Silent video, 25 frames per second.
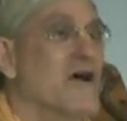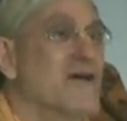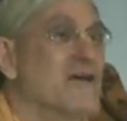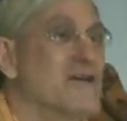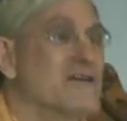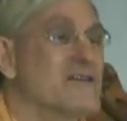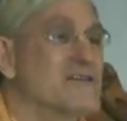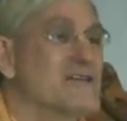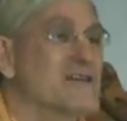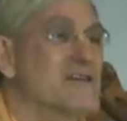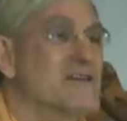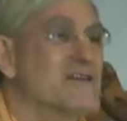
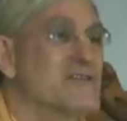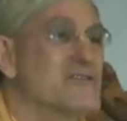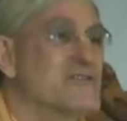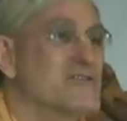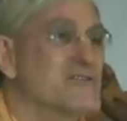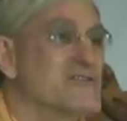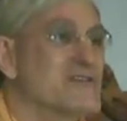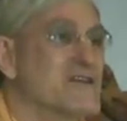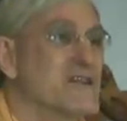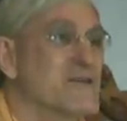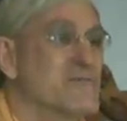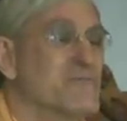it's an
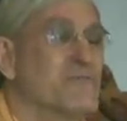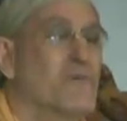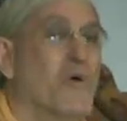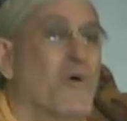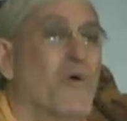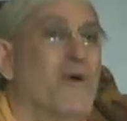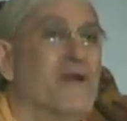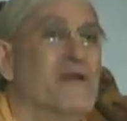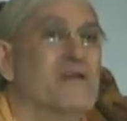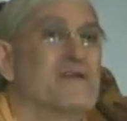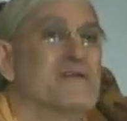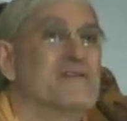interesting
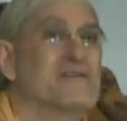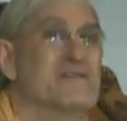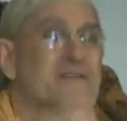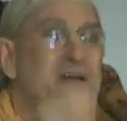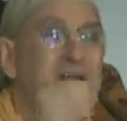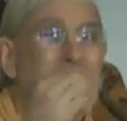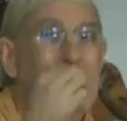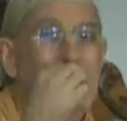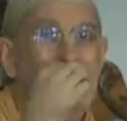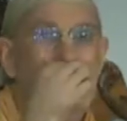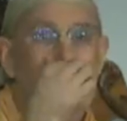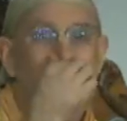point is
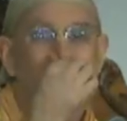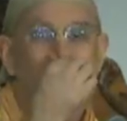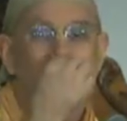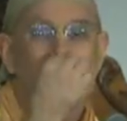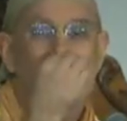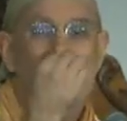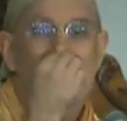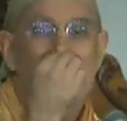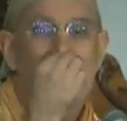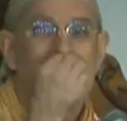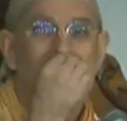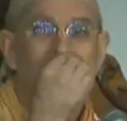that
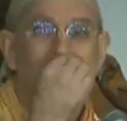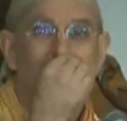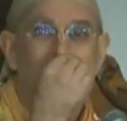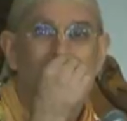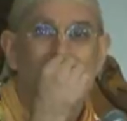in the,